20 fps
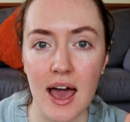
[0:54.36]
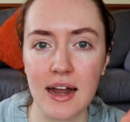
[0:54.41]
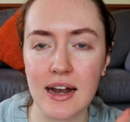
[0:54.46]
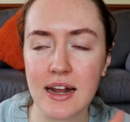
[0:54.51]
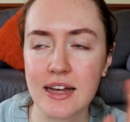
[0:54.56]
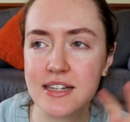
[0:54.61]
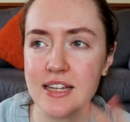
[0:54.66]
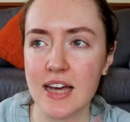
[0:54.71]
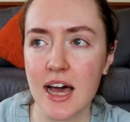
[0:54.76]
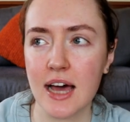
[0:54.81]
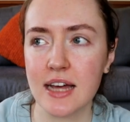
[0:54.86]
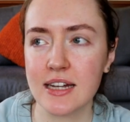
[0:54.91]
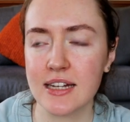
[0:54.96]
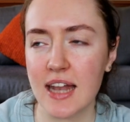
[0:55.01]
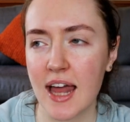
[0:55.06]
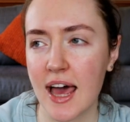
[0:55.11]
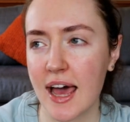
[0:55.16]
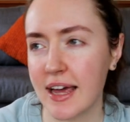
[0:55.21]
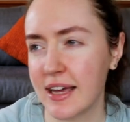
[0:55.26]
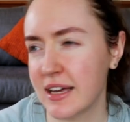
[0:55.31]
and I
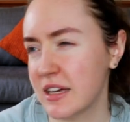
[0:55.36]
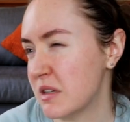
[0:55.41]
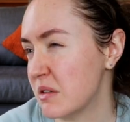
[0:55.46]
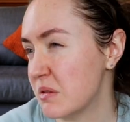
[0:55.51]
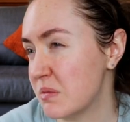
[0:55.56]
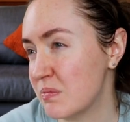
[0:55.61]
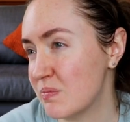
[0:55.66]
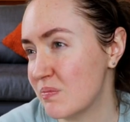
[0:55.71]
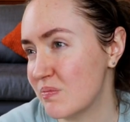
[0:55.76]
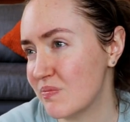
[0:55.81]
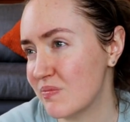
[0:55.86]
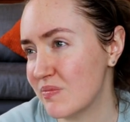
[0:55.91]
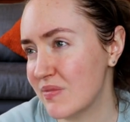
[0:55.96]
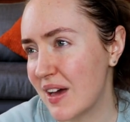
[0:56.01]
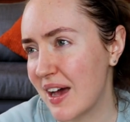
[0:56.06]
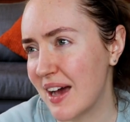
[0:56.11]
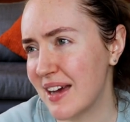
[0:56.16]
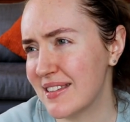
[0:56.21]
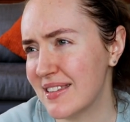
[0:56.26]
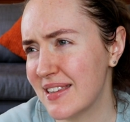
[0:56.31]
turned like,
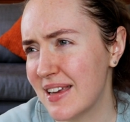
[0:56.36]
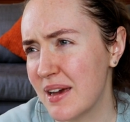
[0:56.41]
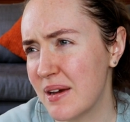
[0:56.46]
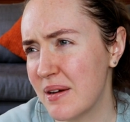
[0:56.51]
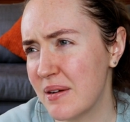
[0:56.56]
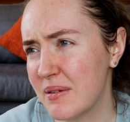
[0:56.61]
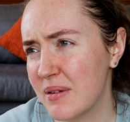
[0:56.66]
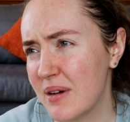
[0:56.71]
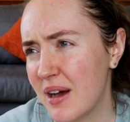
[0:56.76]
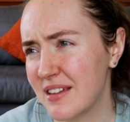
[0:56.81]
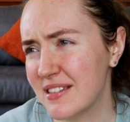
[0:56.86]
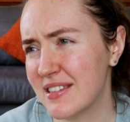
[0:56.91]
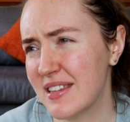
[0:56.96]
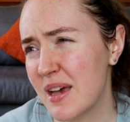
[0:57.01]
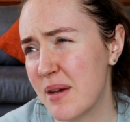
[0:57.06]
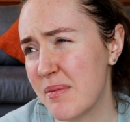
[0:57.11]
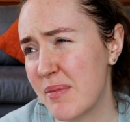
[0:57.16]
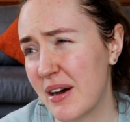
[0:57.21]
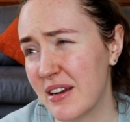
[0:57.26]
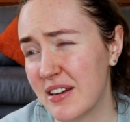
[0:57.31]
I'd say, I'd
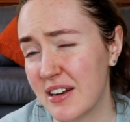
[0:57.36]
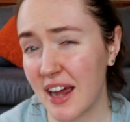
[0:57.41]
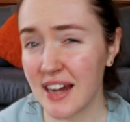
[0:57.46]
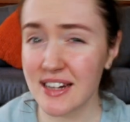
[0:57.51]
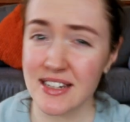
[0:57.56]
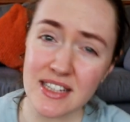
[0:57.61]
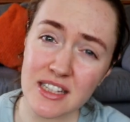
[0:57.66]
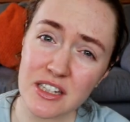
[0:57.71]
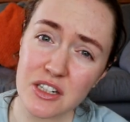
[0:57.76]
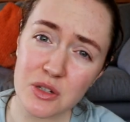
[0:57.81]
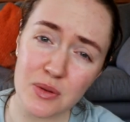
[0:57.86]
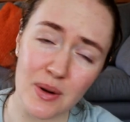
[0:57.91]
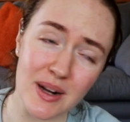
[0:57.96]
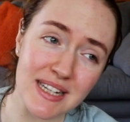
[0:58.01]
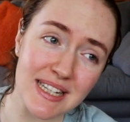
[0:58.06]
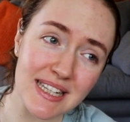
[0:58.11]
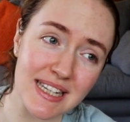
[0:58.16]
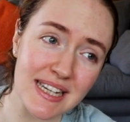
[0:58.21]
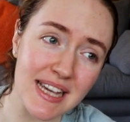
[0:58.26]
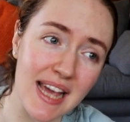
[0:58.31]
say about nineteen,
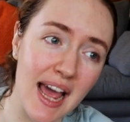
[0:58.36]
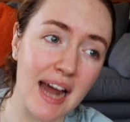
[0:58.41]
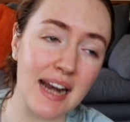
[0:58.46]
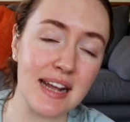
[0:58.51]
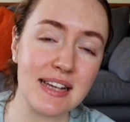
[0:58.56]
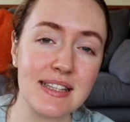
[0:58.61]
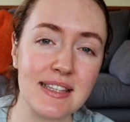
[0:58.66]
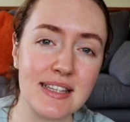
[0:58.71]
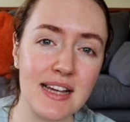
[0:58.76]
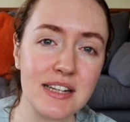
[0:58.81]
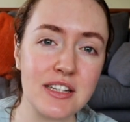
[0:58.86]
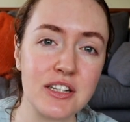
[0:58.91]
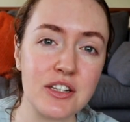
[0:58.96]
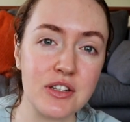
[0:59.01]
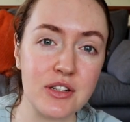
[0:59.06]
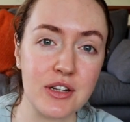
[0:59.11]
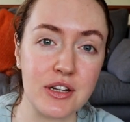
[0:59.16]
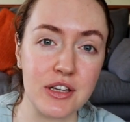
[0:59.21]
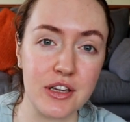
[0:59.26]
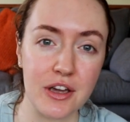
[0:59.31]
twenty, and I
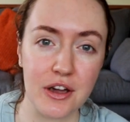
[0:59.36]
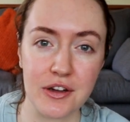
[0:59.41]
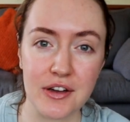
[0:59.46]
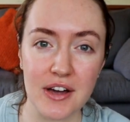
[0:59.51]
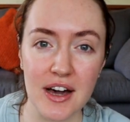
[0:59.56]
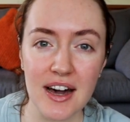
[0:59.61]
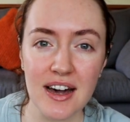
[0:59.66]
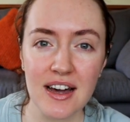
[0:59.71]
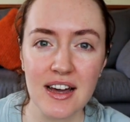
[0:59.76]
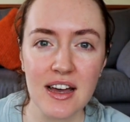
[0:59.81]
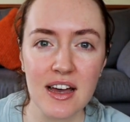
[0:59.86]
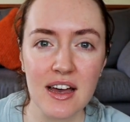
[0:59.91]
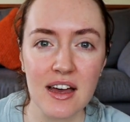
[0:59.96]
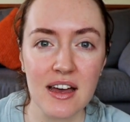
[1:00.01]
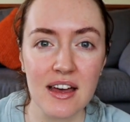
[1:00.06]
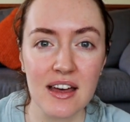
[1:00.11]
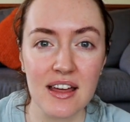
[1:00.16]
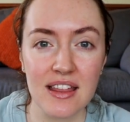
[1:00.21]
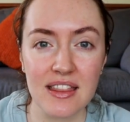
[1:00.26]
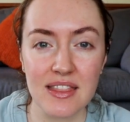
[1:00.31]
started doing yoga,
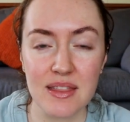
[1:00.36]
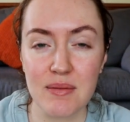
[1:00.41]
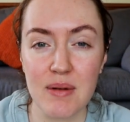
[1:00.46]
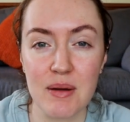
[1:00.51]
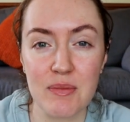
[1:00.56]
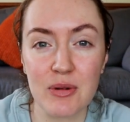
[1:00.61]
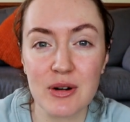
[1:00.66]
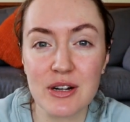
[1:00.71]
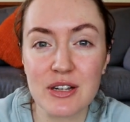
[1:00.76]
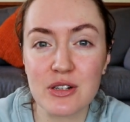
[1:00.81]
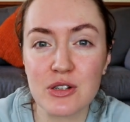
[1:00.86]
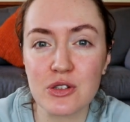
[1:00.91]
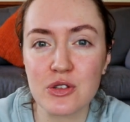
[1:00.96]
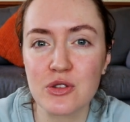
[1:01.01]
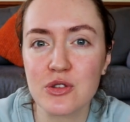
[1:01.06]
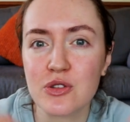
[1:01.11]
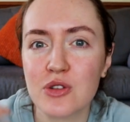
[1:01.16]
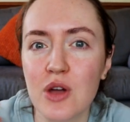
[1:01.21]
then my body got